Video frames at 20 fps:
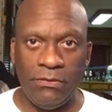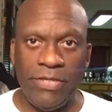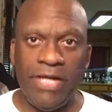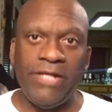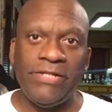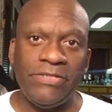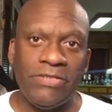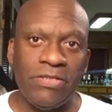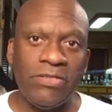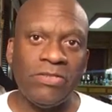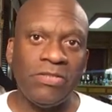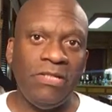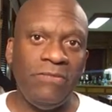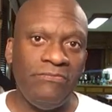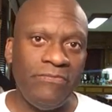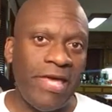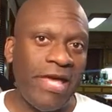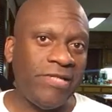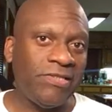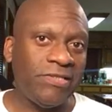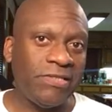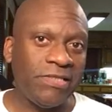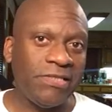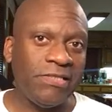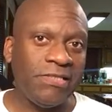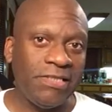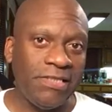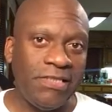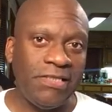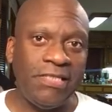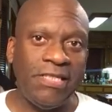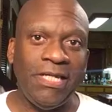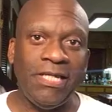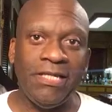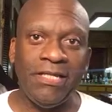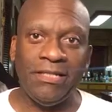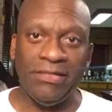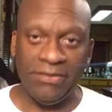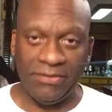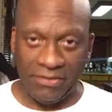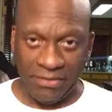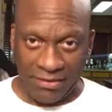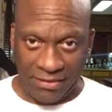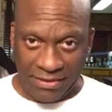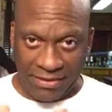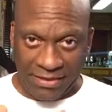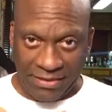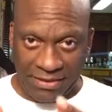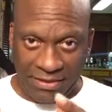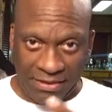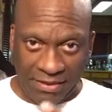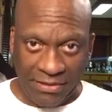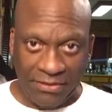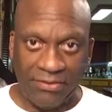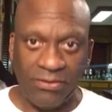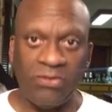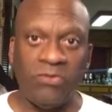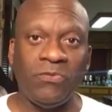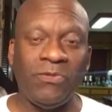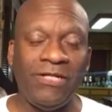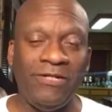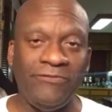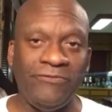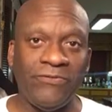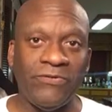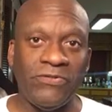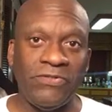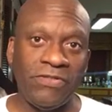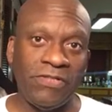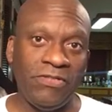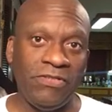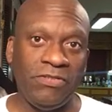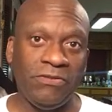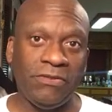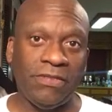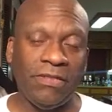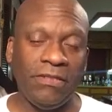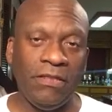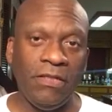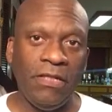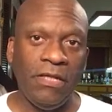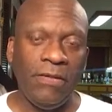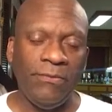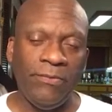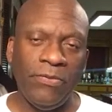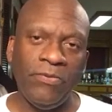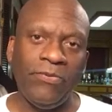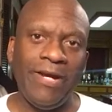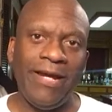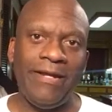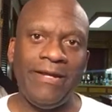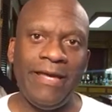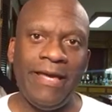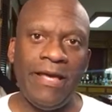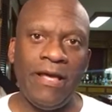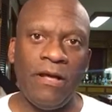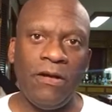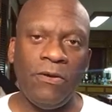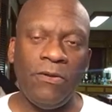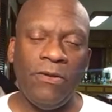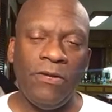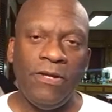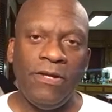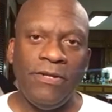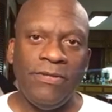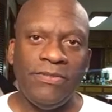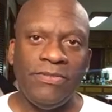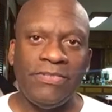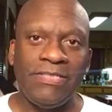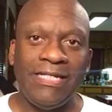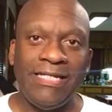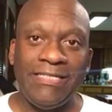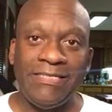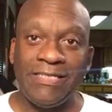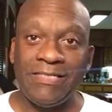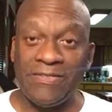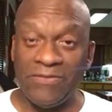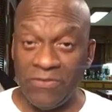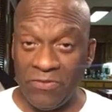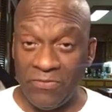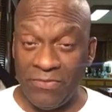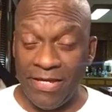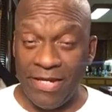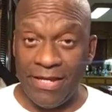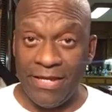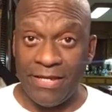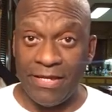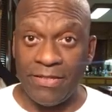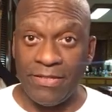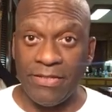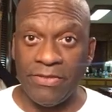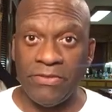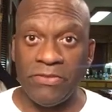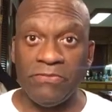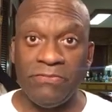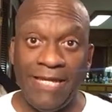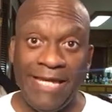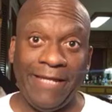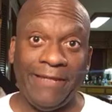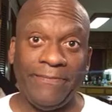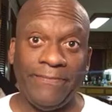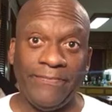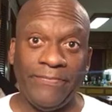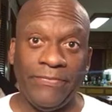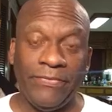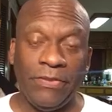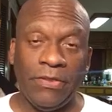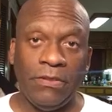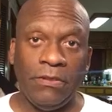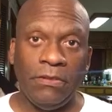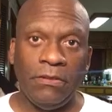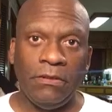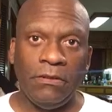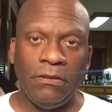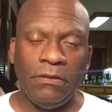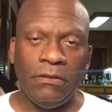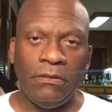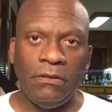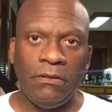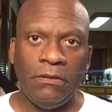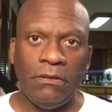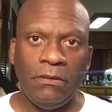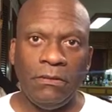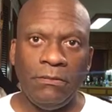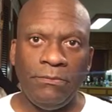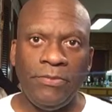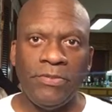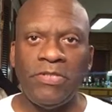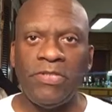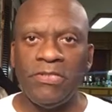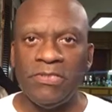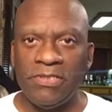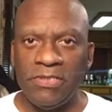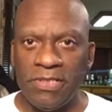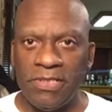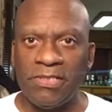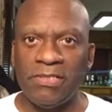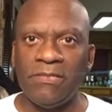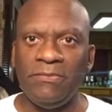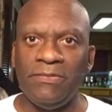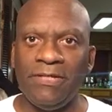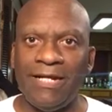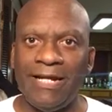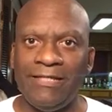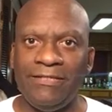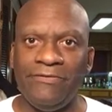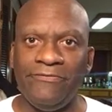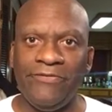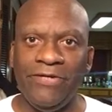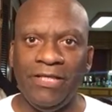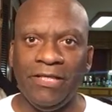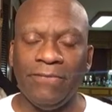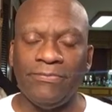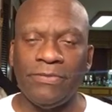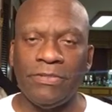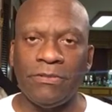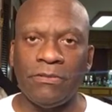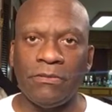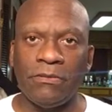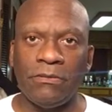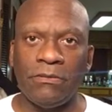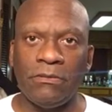That essentially makes us the CNN of the 21st century. But right now, Zennie62 Media is me. But the system that I developed,